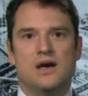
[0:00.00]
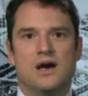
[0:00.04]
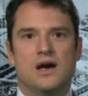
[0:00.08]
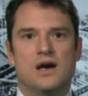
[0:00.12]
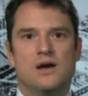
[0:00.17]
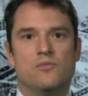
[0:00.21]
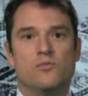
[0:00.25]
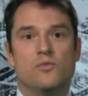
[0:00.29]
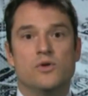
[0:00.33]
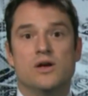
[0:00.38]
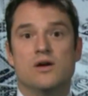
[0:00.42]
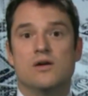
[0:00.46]

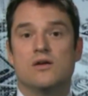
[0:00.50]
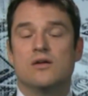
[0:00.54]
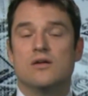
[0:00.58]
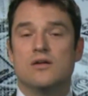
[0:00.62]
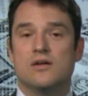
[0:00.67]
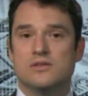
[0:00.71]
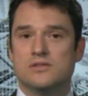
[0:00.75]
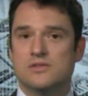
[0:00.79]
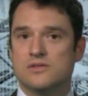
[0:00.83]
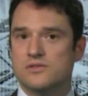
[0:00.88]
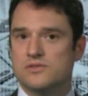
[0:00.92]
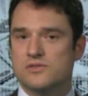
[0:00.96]
we are
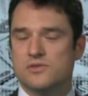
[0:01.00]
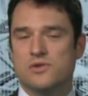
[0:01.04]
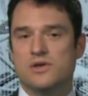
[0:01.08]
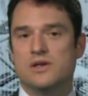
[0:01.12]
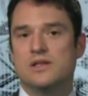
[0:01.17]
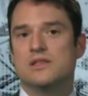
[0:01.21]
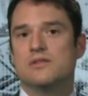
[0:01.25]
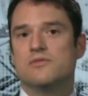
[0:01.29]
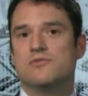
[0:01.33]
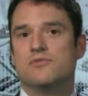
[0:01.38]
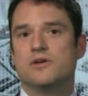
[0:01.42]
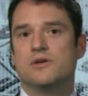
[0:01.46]
also
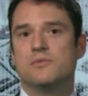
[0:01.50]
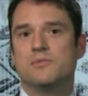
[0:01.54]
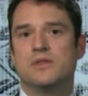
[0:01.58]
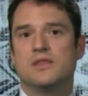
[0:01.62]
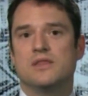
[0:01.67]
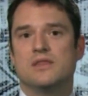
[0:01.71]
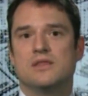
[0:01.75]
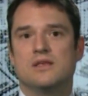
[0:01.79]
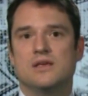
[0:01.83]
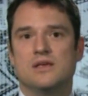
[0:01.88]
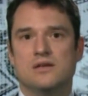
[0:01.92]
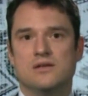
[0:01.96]
screening the film in
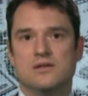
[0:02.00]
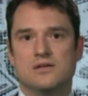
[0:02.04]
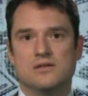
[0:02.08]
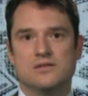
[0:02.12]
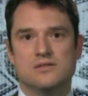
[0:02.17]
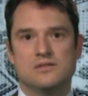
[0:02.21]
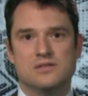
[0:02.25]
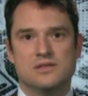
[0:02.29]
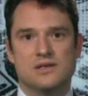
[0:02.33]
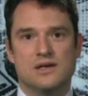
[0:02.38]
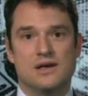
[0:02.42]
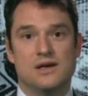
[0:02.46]

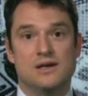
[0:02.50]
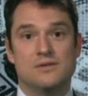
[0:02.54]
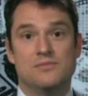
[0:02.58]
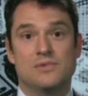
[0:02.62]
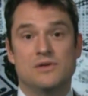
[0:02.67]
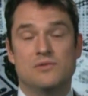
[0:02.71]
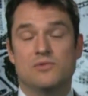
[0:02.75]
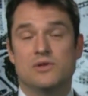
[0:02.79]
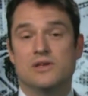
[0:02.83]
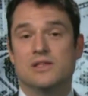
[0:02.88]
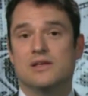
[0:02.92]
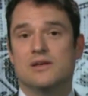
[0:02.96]
theaters
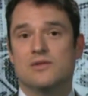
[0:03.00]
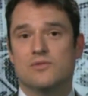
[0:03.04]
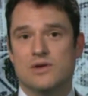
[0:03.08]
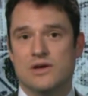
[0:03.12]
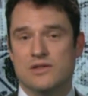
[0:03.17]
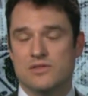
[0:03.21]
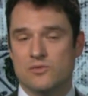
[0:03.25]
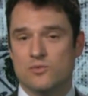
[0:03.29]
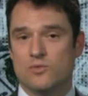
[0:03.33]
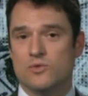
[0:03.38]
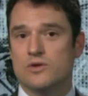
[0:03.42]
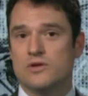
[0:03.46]
really
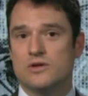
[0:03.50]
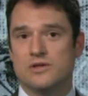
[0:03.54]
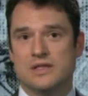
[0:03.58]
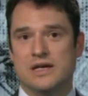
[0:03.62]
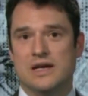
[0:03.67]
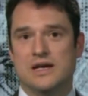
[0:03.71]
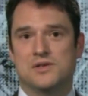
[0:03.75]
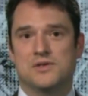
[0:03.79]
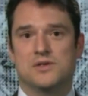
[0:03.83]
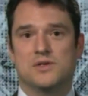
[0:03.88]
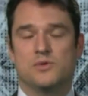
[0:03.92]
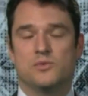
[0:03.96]
around the world,
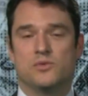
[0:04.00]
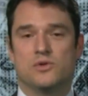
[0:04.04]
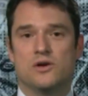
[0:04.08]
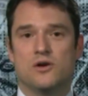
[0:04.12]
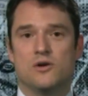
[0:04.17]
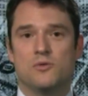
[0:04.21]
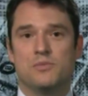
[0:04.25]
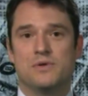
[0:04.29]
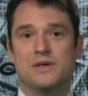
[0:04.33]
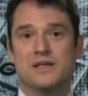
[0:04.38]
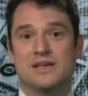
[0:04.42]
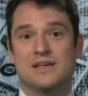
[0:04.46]
actually. We're
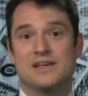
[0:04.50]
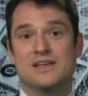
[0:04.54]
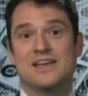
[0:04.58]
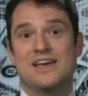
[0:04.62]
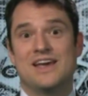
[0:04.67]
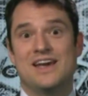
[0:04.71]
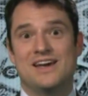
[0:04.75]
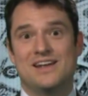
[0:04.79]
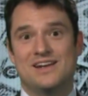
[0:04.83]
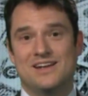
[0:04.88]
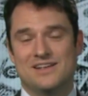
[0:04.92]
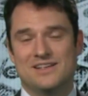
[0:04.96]
opening in
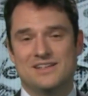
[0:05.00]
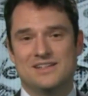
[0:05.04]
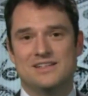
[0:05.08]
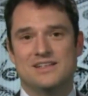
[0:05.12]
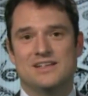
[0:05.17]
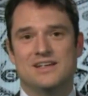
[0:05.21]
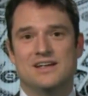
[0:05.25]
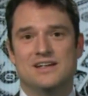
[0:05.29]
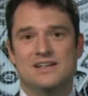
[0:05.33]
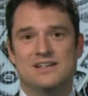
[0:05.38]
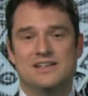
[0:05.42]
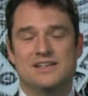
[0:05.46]

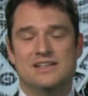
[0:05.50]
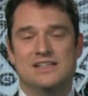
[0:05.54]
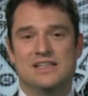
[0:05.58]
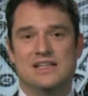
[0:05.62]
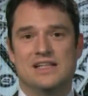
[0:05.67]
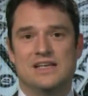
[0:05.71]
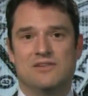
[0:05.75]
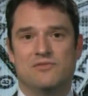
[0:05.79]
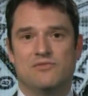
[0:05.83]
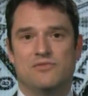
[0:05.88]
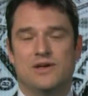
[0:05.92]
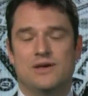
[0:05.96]
Canada in
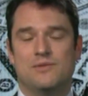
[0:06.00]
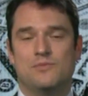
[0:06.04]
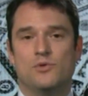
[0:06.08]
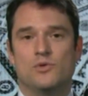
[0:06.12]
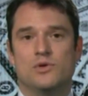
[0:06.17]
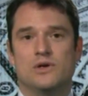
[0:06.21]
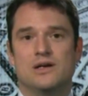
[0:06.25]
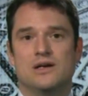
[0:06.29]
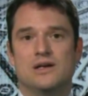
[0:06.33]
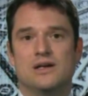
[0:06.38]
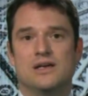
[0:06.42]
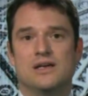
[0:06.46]
late
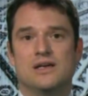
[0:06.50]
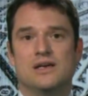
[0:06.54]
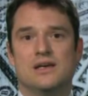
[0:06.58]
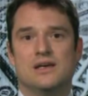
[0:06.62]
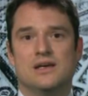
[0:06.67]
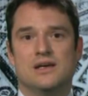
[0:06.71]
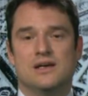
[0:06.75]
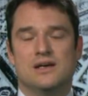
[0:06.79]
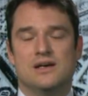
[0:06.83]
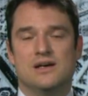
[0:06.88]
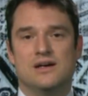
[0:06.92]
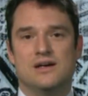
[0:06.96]
February,
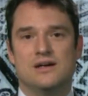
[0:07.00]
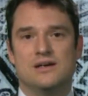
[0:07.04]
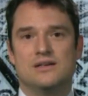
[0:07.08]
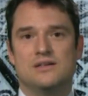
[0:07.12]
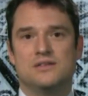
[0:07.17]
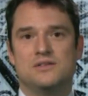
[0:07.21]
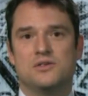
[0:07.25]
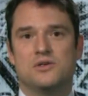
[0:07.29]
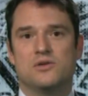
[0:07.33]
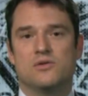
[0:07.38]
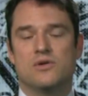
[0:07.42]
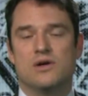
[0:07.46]

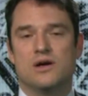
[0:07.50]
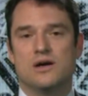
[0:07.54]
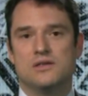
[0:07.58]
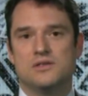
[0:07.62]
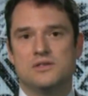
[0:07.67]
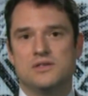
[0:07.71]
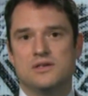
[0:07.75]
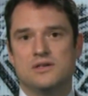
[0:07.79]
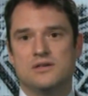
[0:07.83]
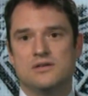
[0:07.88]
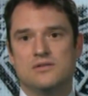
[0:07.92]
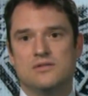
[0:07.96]
in
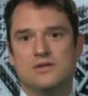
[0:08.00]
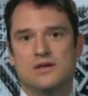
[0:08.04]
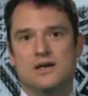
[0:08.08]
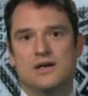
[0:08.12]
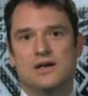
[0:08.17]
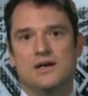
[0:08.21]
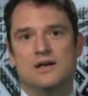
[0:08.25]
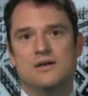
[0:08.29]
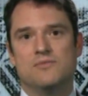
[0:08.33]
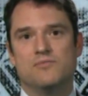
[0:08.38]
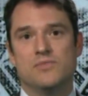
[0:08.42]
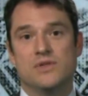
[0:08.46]

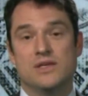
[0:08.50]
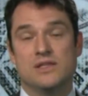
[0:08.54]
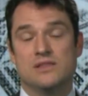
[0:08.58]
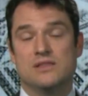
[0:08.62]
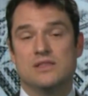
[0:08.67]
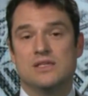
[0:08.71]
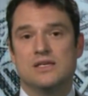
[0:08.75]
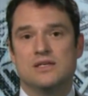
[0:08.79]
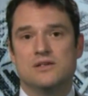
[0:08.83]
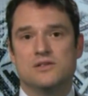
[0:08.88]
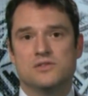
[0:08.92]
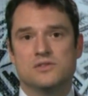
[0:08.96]
Toronto, in
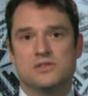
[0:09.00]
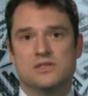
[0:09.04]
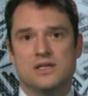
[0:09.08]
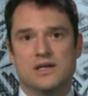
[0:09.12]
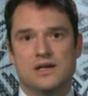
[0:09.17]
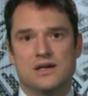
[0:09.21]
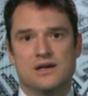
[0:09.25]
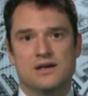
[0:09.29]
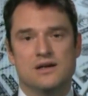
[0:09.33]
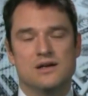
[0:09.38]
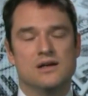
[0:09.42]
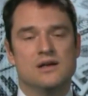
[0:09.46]
theaters
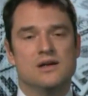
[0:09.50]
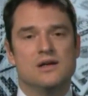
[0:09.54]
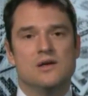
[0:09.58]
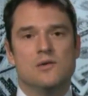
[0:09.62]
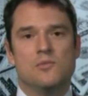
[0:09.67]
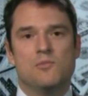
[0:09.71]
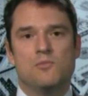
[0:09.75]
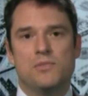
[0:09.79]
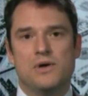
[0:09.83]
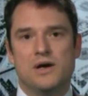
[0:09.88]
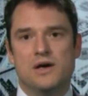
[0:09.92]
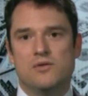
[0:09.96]
there.
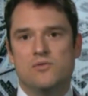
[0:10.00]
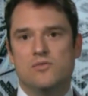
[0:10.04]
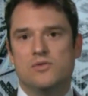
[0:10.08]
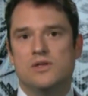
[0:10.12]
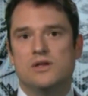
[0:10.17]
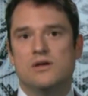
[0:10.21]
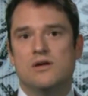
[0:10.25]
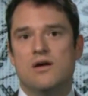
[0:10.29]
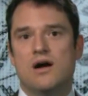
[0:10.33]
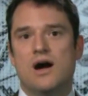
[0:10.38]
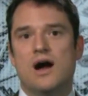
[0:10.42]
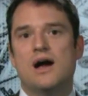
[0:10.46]
But,
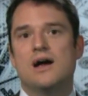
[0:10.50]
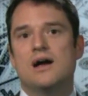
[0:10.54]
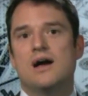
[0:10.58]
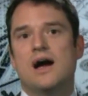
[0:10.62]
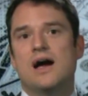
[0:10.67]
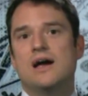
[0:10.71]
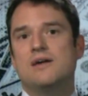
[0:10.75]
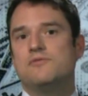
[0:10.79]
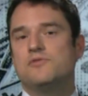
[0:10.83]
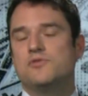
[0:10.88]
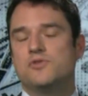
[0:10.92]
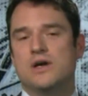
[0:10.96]
you know,
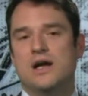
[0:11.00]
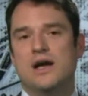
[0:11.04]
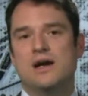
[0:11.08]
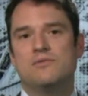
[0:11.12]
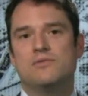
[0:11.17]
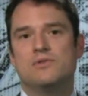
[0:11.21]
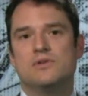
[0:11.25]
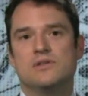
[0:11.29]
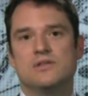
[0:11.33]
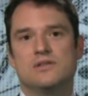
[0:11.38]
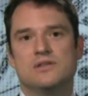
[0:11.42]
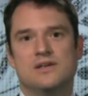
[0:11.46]
I've
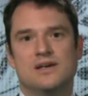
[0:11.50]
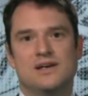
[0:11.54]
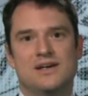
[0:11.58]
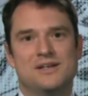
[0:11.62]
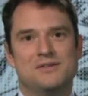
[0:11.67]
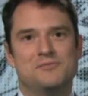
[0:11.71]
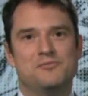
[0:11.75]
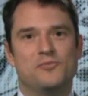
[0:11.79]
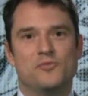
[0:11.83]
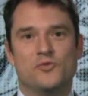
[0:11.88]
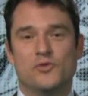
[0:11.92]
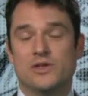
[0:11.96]
traveled
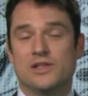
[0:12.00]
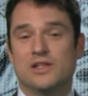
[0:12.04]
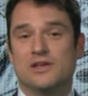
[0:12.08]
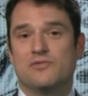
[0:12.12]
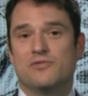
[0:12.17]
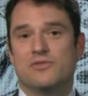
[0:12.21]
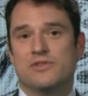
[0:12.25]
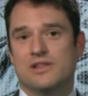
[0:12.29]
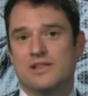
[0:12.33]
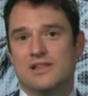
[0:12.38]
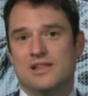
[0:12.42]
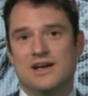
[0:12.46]
really
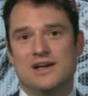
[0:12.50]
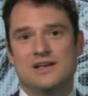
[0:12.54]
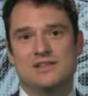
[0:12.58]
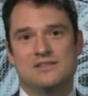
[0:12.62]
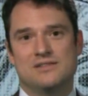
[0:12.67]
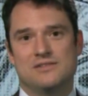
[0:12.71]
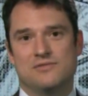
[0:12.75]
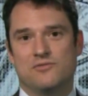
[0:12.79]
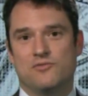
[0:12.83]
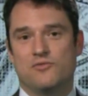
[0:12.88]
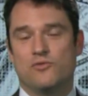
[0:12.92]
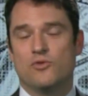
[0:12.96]
for the
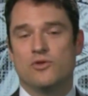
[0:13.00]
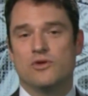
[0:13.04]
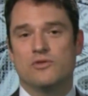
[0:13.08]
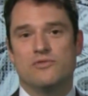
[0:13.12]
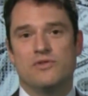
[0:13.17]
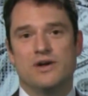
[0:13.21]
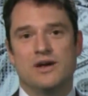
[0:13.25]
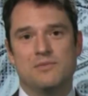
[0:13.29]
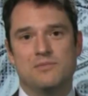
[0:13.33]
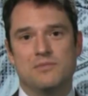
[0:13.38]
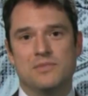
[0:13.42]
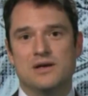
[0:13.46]
last 4 or
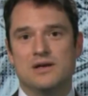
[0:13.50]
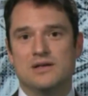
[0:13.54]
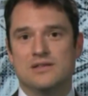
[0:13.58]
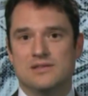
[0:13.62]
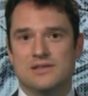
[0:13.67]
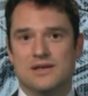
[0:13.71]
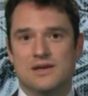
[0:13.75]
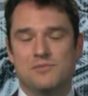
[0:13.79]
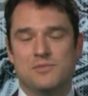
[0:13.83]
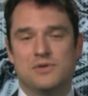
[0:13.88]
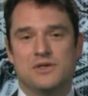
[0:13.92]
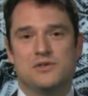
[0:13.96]
5
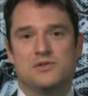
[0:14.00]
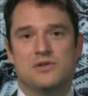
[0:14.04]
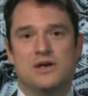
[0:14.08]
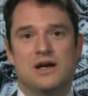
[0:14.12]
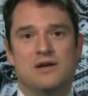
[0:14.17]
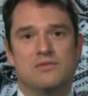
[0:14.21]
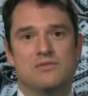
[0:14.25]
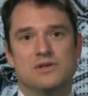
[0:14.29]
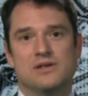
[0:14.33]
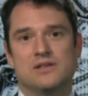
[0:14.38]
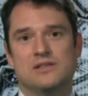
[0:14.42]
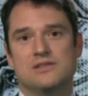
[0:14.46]
months. I've been
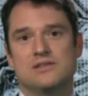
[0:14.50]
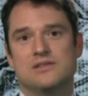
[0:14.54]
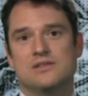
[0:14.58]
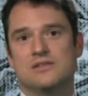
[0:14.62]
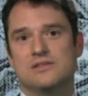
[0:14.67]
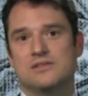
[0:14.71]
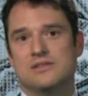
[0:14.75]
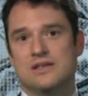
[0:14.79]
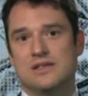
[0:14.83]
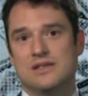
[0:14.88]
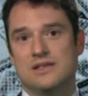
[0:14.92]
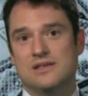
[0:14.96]
traveling to
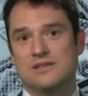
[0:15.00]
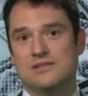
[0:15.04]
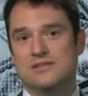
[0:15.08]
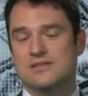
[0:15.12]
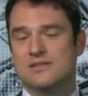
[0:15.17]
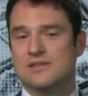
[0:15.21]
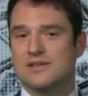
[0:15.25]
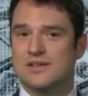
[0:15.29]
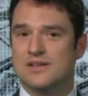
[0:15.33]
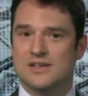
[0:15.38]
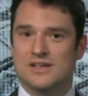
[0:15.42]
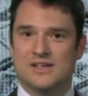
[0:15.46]

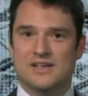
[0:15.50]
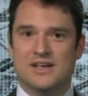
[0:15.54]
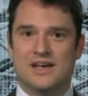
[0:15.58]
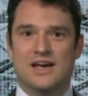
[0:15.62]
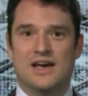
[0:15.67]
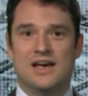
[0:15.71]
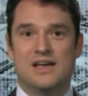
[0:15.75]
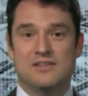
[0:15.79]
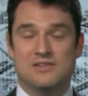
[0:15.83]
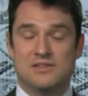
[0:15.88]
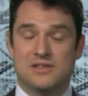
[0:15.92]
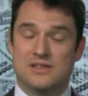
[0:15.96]
cities,
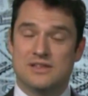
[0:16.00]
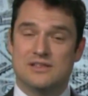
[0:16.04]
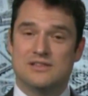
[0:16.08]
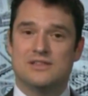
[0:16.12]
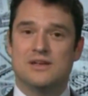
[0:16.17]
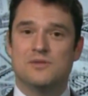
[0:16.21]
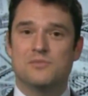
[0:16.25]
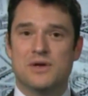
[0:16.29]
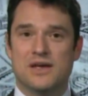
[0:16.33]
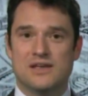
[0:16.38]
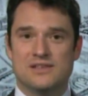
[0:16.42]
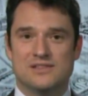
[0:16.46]
in
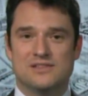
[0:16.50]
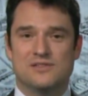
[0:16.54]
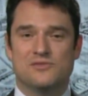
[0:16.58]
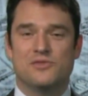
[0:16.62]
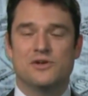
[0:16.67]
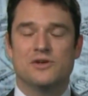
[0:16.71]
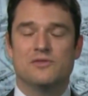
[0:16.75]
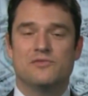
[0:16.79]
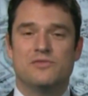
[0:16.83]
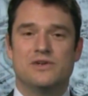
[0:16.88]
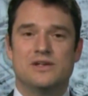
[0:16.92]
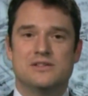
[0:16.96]
some cases
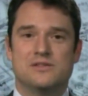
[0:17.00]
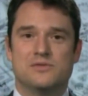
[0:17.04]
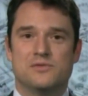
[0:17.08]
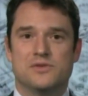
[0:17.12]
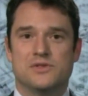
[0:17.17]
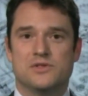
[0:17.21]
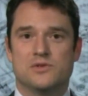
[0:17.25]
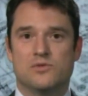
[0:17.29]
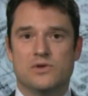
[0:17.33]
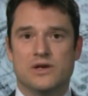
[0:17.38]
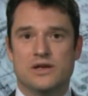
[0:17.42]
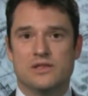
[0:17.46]
film
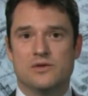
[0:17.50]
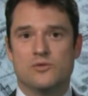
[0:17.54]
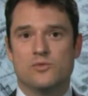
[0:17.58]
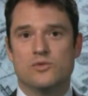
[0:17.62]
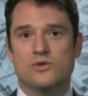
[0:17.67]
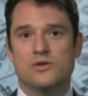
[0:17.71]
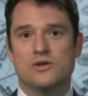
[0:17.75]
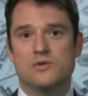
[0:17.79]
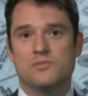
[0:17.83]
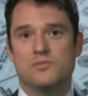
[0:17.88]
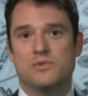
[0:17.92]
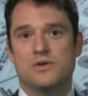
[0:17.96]
festivals around the
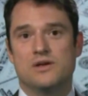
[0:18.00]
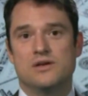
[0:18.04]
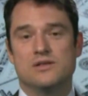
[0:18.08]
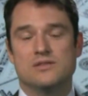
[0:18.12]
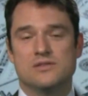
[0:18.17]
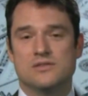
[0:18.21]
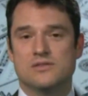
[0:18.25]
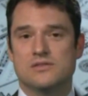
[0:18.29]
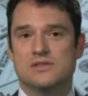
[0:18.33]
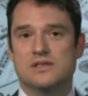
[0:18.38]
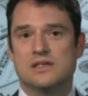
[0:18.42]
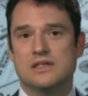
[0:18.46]
world, but
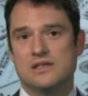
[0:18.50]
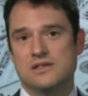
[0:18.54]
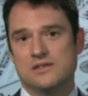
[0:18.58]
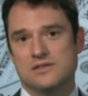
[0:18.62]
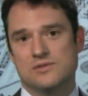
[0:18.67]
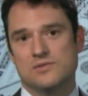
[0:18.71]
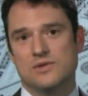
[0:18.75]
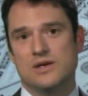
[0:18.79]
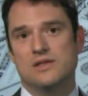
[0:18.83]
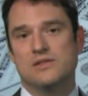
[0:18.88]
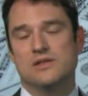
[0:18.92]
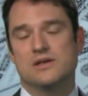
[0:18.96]
also cities
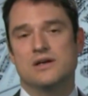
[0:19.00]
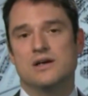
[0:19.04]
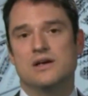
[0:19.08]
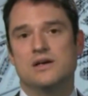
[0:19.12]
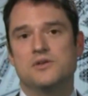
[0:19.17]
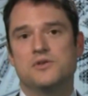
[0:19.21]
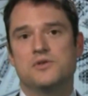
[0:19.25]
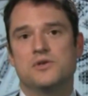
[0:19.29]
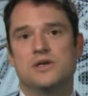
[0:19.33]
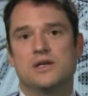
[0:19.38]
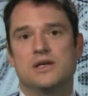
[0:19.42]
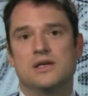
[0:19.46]
around the
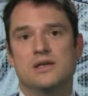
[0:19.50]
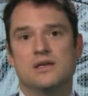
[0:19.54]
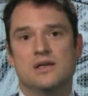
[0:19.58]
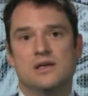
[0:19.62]
country